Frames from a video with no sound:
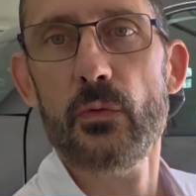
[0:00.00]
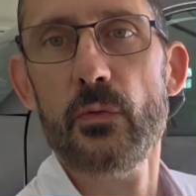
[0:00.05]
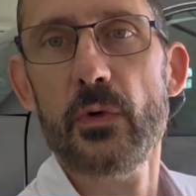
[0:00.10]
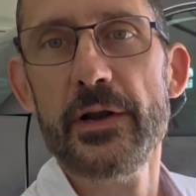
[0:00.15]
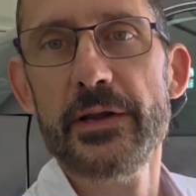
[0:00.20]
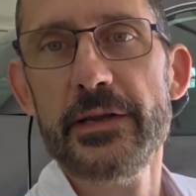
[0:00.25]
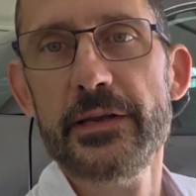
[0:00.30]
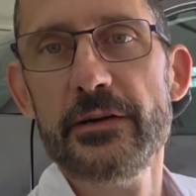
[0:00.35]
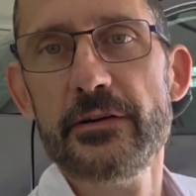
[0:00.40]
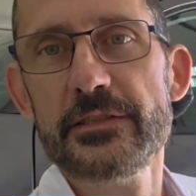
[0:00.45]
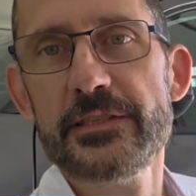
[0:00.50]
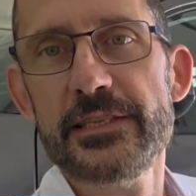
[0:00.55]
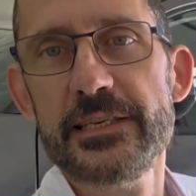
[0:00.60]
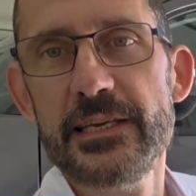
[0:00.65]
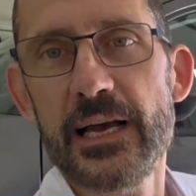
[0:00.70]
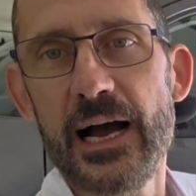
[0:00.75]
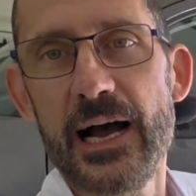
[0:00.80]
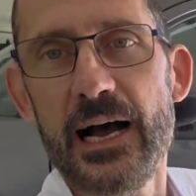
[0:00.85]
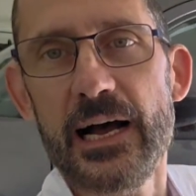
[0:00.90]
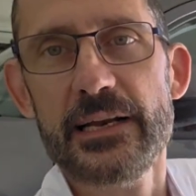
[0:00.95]
Right here is
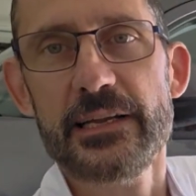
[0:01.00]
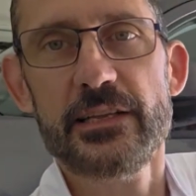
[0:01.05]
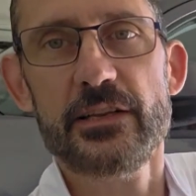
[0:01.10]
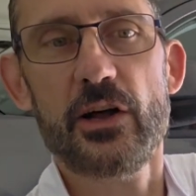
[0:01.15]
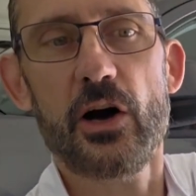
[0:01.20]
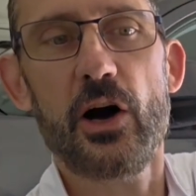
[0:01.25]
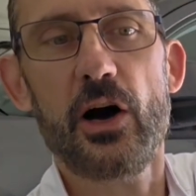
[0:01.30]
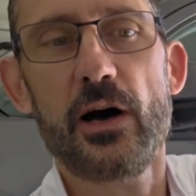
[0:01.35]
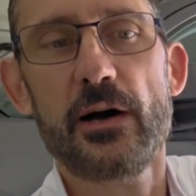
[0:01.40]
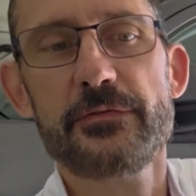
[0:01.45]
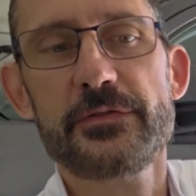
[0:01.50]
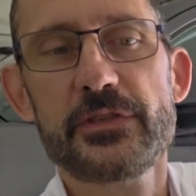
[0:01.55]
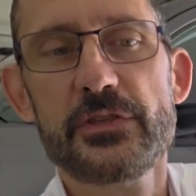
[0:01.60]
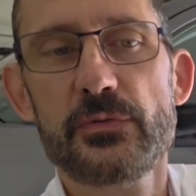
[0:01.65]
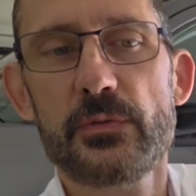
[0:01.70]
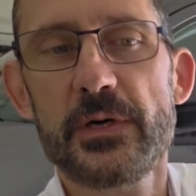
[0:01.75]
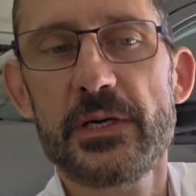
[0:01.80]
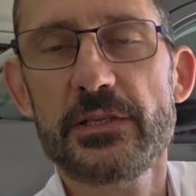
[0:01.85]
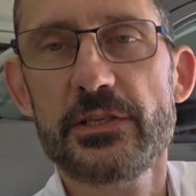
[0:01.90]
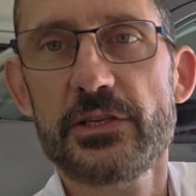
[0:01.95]
the on and off
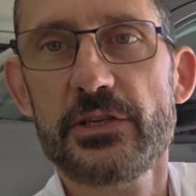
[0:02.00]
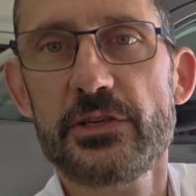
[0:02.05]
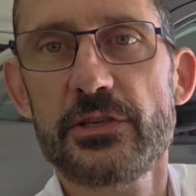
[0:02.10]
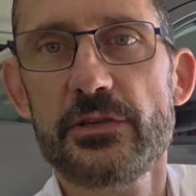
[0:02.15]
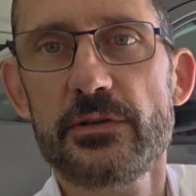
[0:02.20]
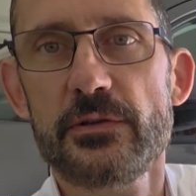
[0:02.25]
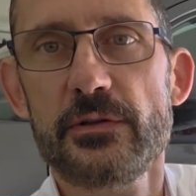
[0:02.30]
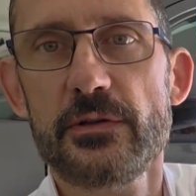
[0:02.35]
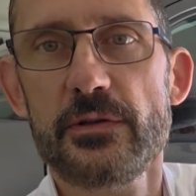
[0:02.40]
switch.